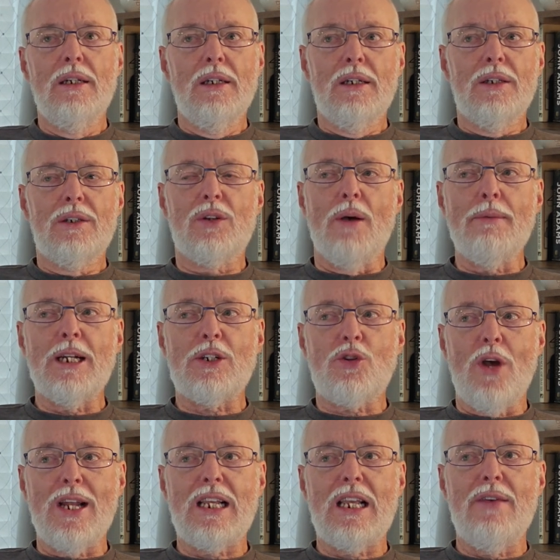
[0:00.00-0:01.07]
So I'm going to
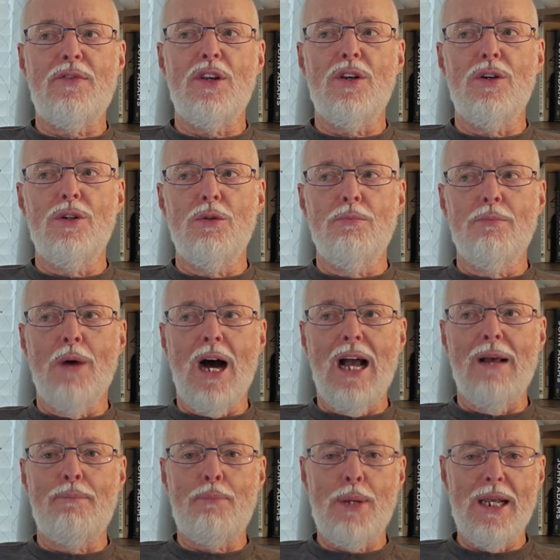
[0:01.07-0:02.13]
try to give you my
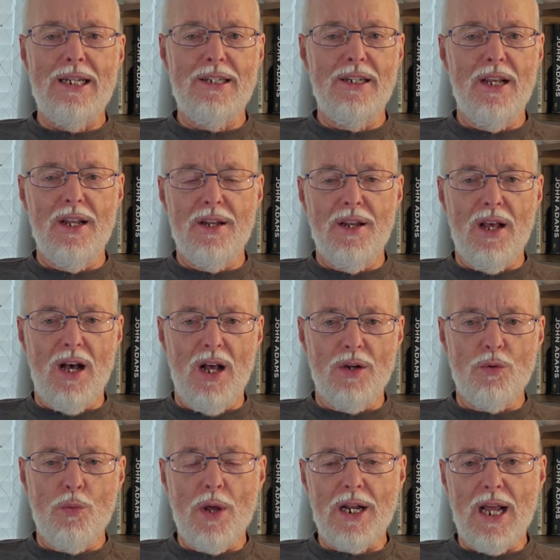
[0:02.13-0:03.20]
opinion
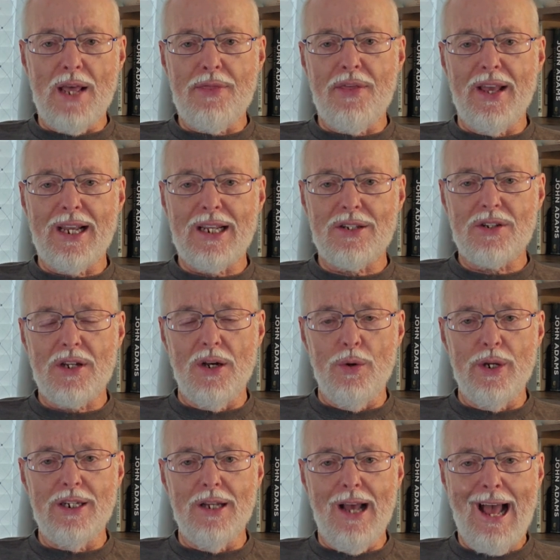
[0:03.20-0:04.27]
on what I think is
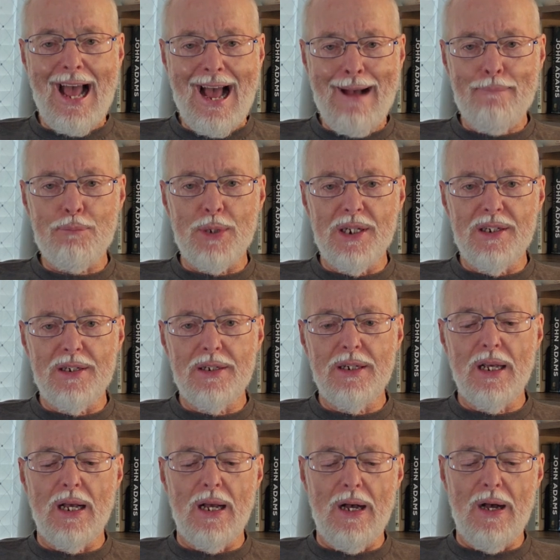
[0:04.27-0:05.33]
going to happen.
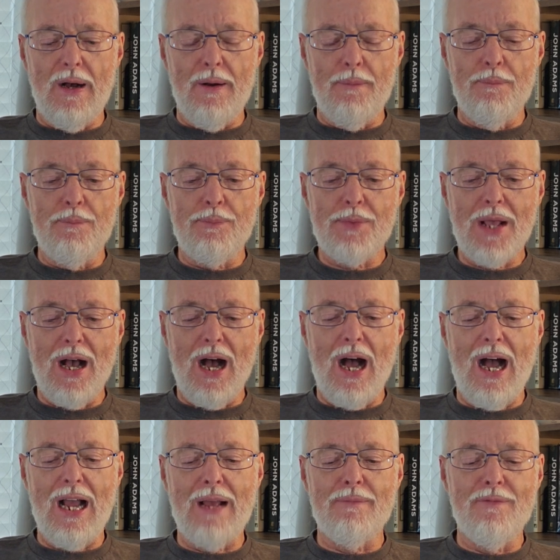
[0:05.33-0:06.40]
Um,
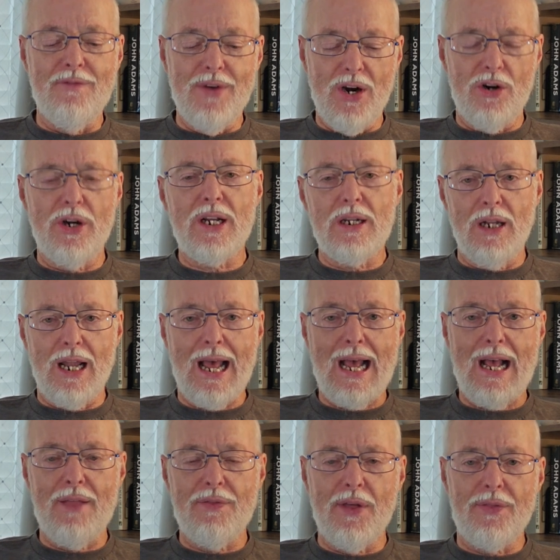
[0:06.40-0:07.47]
I am very
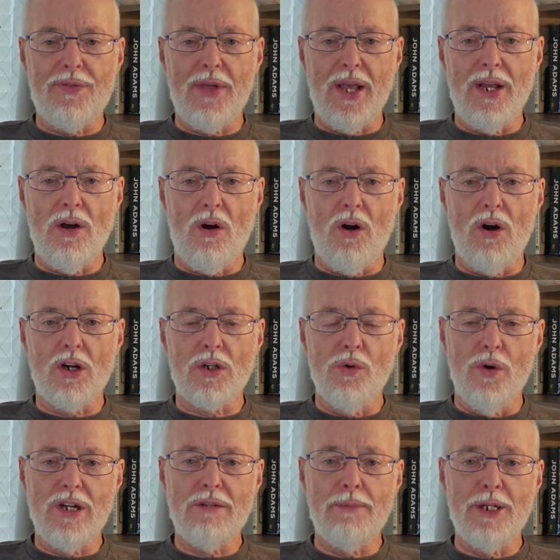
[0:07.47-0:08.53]
glad that they are
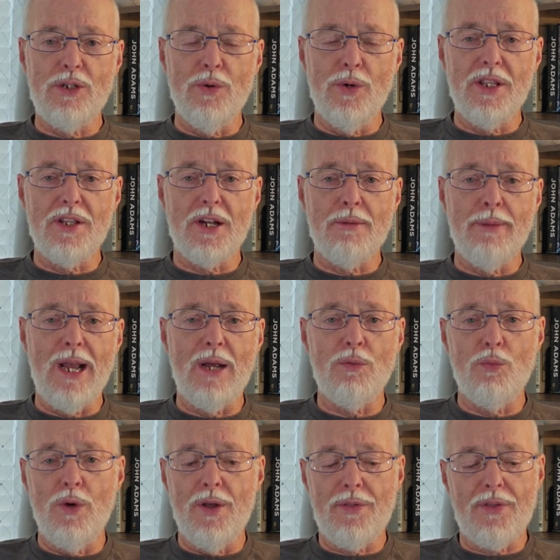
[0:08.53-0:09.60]
going to be doing the
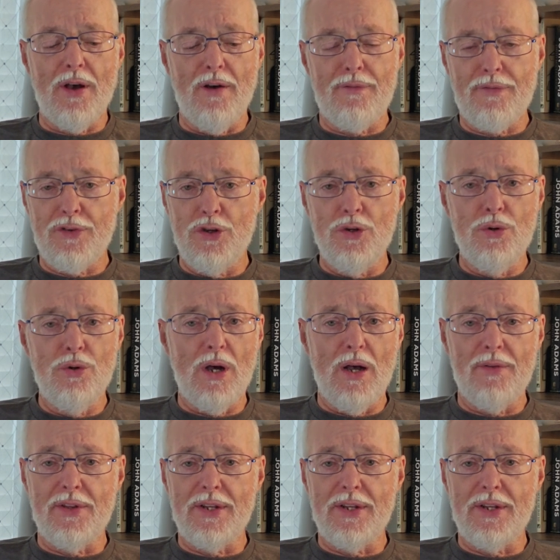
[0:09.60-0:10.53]
debate with a few of the